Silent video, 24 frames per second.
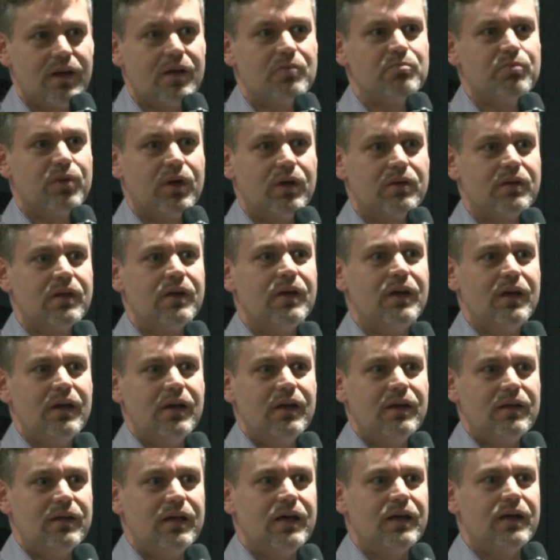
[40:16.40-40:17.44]
that, but
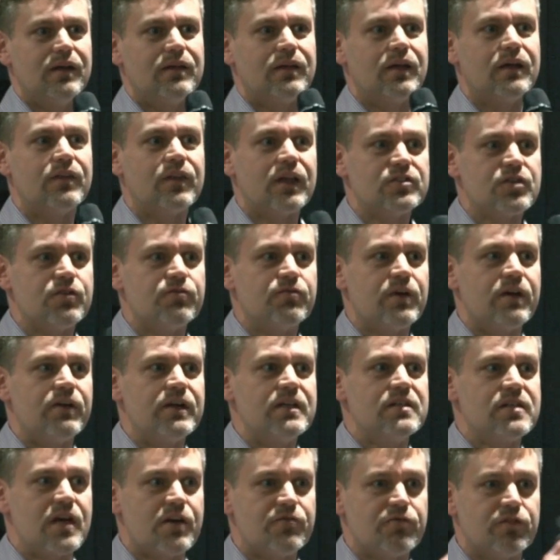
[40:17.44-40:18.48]
there's a
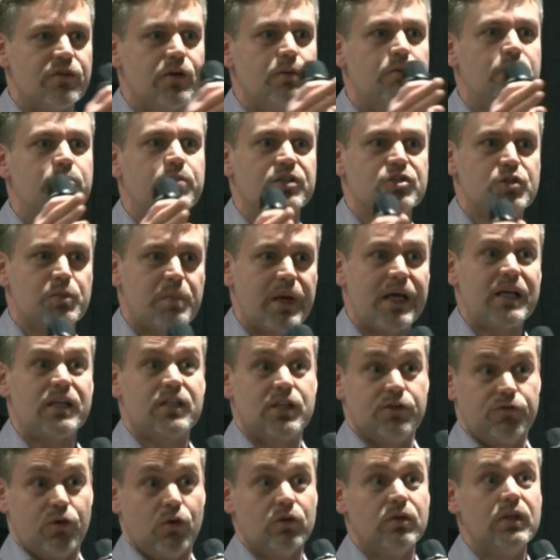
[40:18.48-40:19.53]
very definite
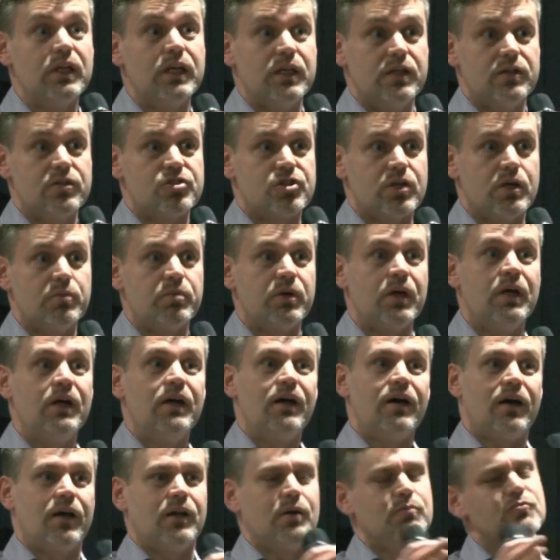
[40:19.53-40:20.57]
perspective on leadership,
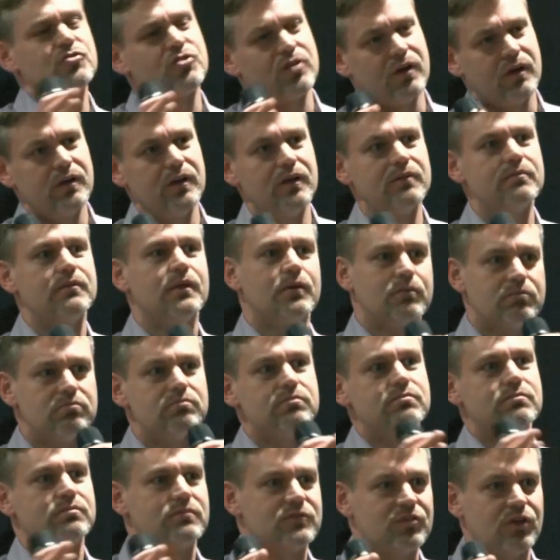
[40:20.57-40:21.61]
and I'm trying to
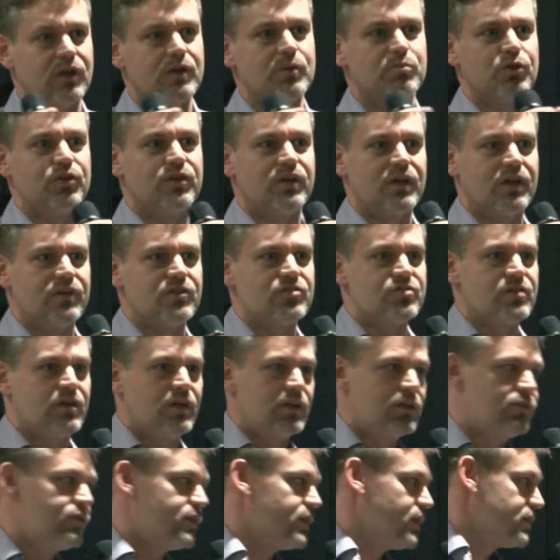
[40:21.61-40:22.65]
put the other
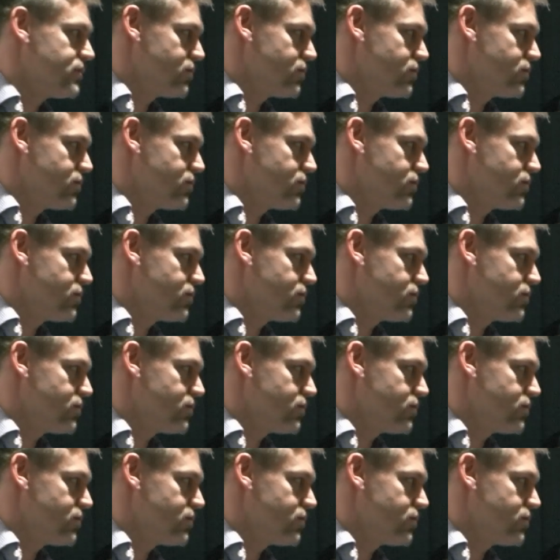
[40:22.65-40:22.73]
side.